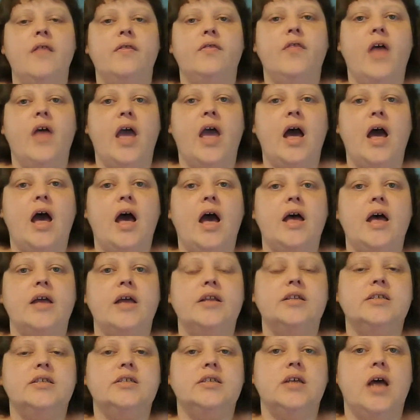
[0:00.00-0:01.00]

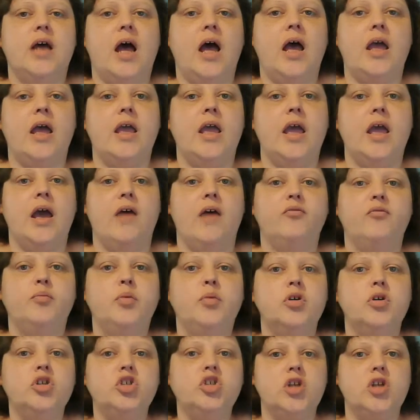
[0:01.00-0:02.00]
that I have
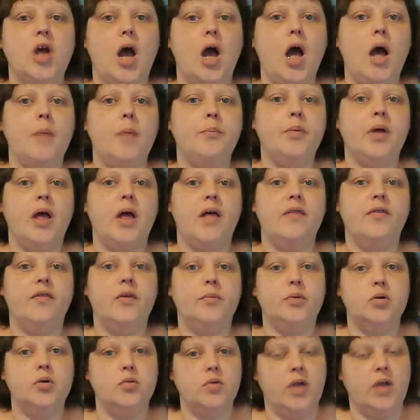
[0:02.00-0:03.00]
pushed up the
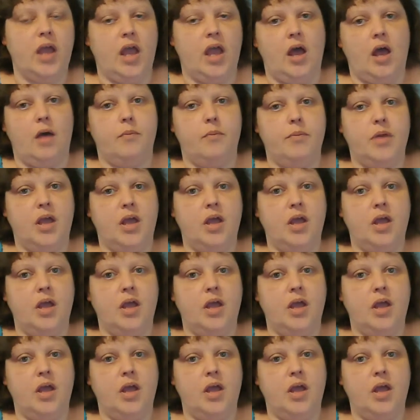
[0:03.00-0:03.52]
boot camp.